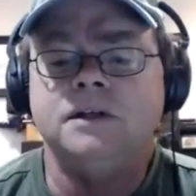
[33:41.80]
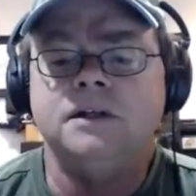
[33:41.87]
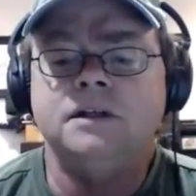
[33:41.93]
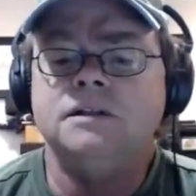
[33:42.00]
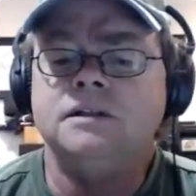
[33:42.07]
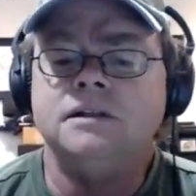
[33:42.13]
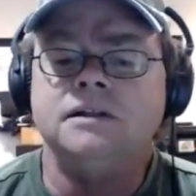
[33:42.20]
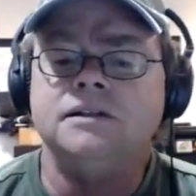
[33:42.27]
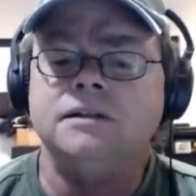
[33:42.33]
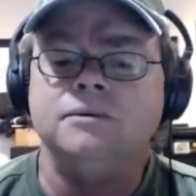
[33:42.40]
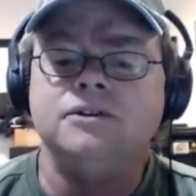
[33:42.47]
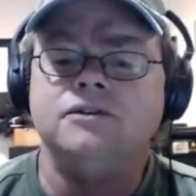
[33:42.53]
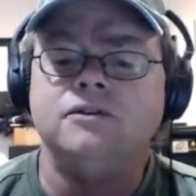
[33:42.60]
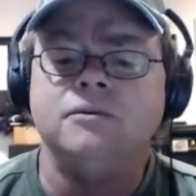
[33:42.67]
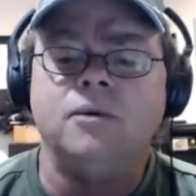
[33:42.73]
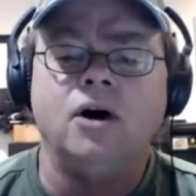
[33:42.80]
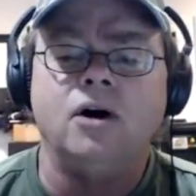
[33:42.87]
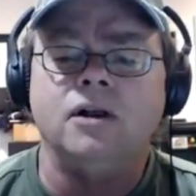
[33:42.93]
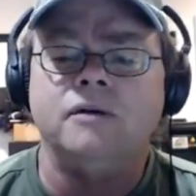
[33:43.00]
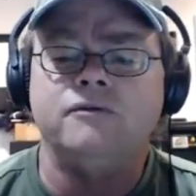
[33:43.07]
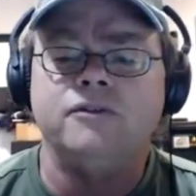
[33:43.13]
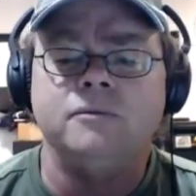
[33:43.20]
because it was from all
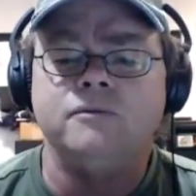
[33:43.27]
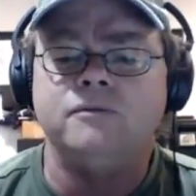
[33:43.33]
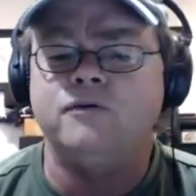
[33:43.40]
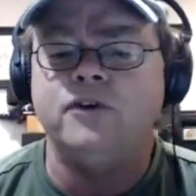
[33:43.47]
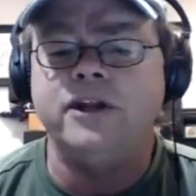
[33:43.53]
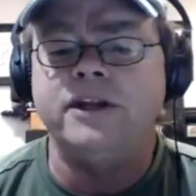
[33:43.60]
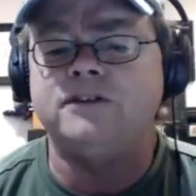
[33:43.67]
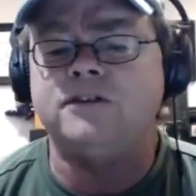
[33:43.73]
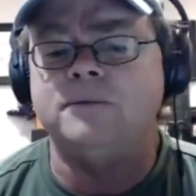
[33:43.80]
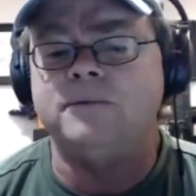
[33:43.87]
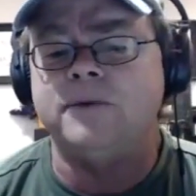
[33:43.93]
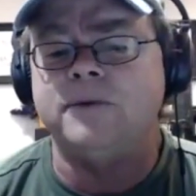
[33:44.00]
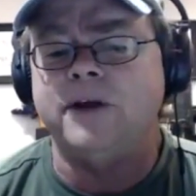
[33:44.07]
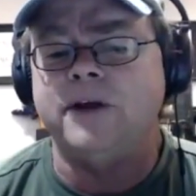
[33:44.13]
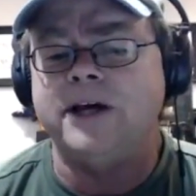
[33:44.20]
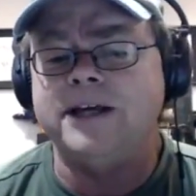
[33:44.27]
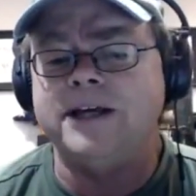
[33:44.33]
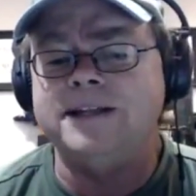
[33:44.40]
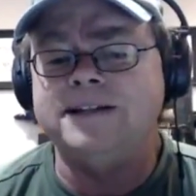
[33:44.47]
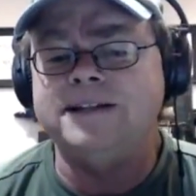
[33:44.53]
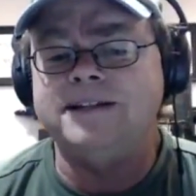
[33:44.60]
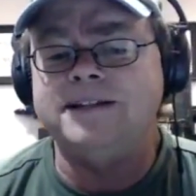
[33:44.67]
from vintage from
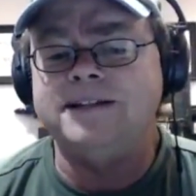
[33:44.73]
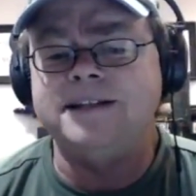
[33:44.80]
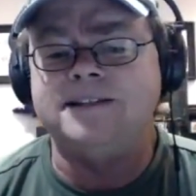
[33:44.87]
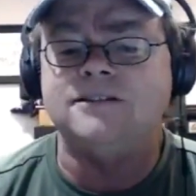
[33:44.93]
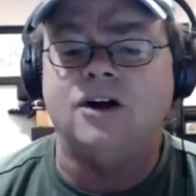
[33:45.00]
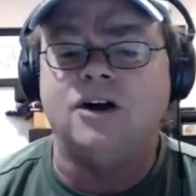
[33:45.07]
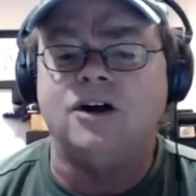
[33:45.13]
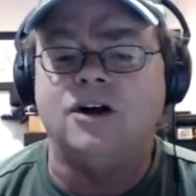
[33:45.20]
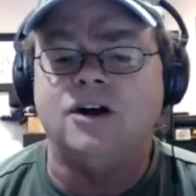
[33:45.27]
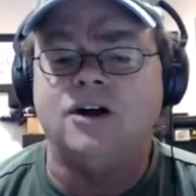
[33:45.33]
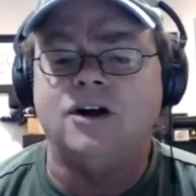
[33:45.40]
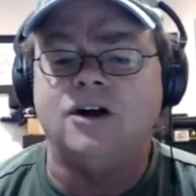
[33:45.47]
1960s